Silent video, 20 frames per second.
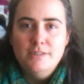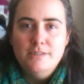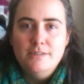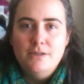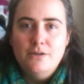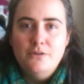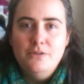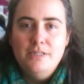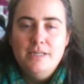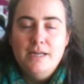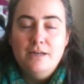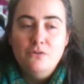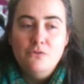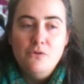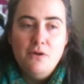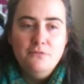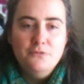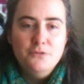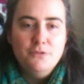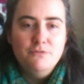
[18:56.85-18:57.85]
So yeah,
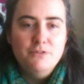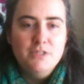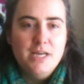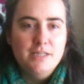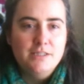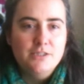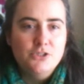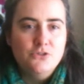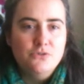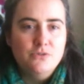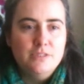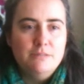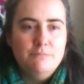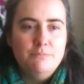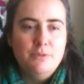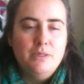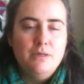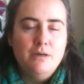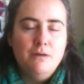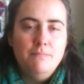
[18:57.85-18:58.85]
Crafts of Texture has
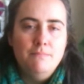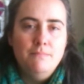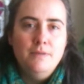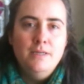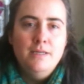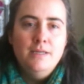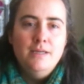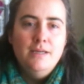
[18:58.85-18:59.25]
become